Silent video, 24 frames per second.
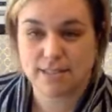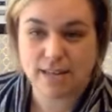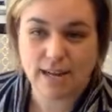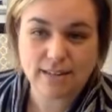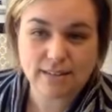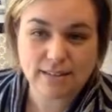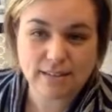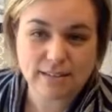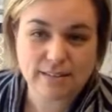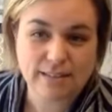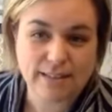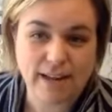
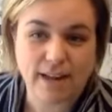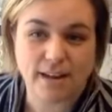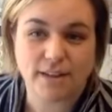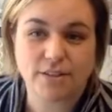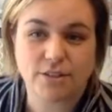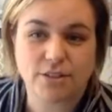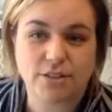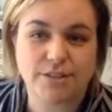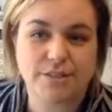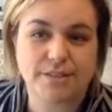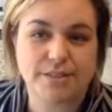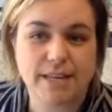technically
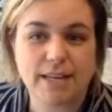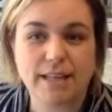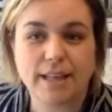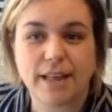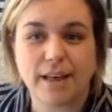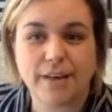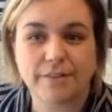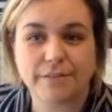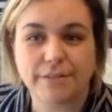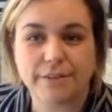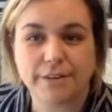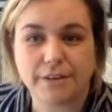under sea
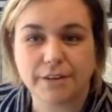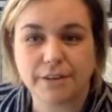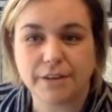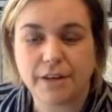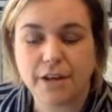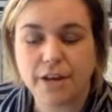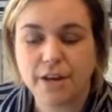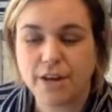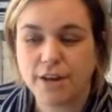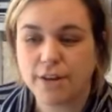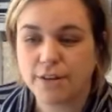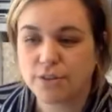
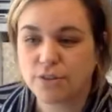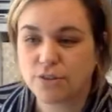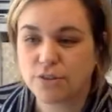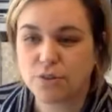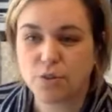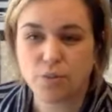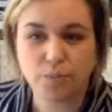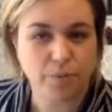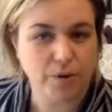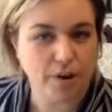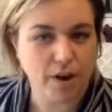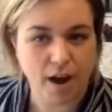level,
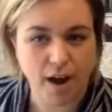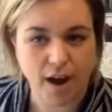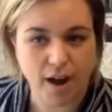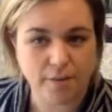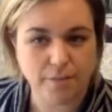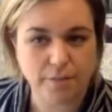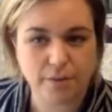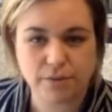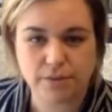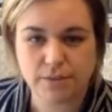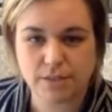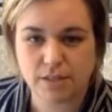super
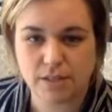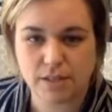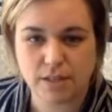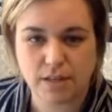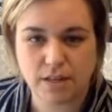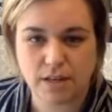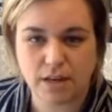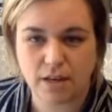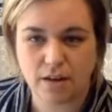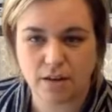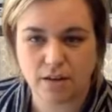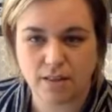hot most of
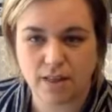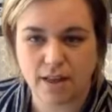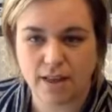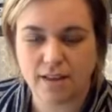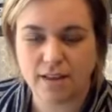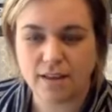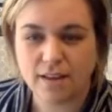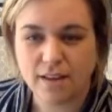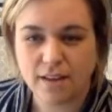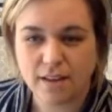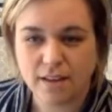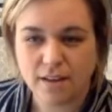the year,
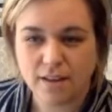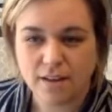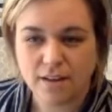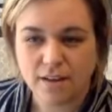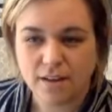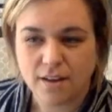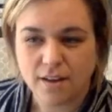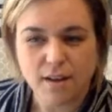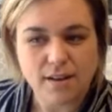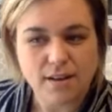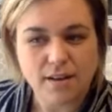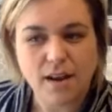like
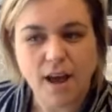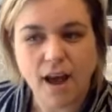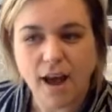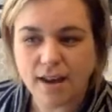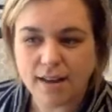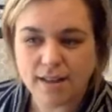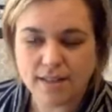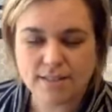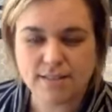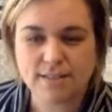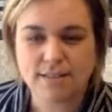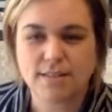
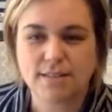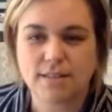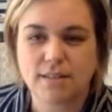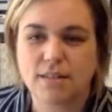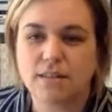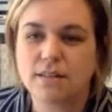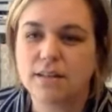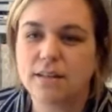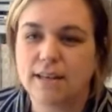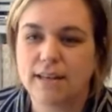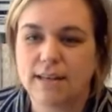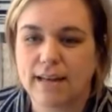not
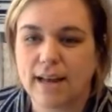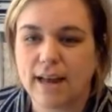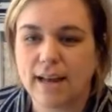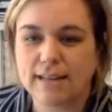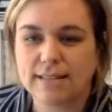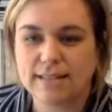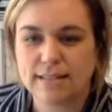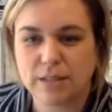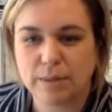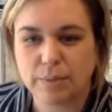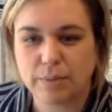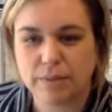necessarily an
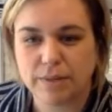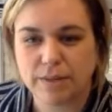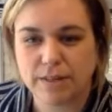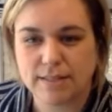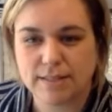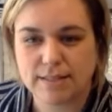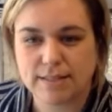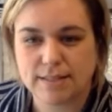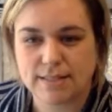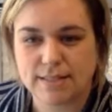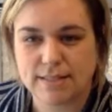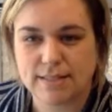ideal
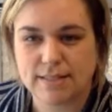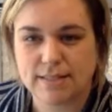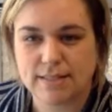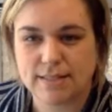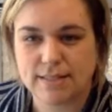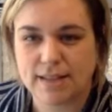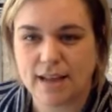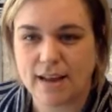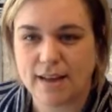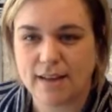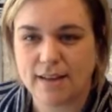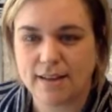place to
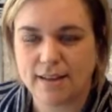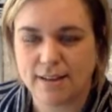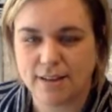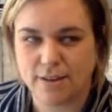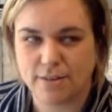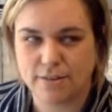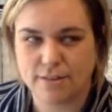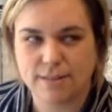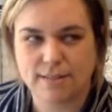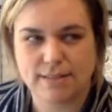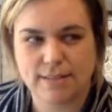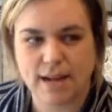set, you
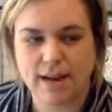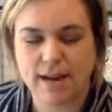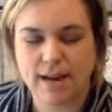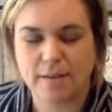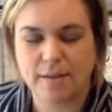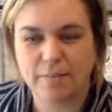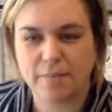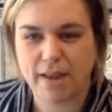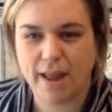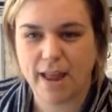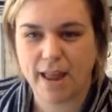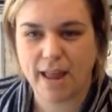know, set
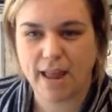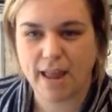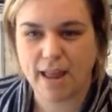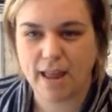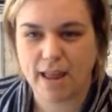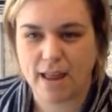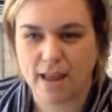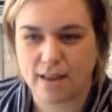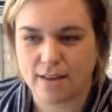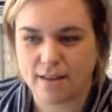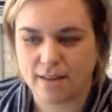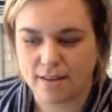up
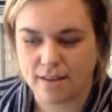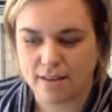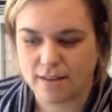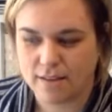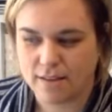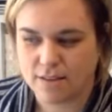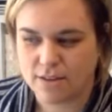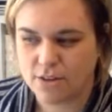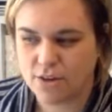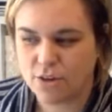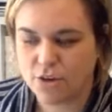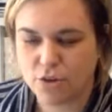a
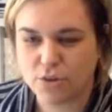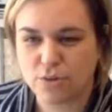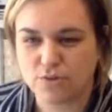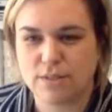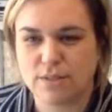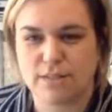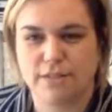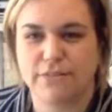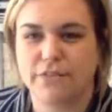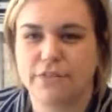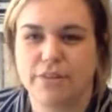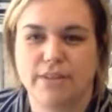new
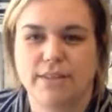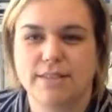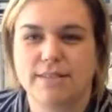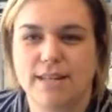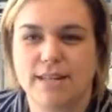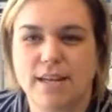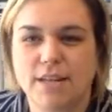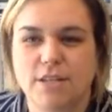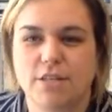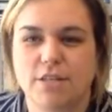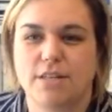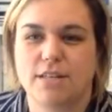
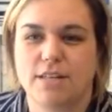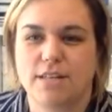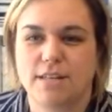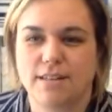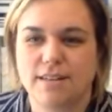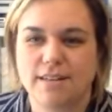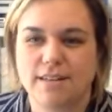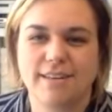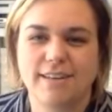civilization,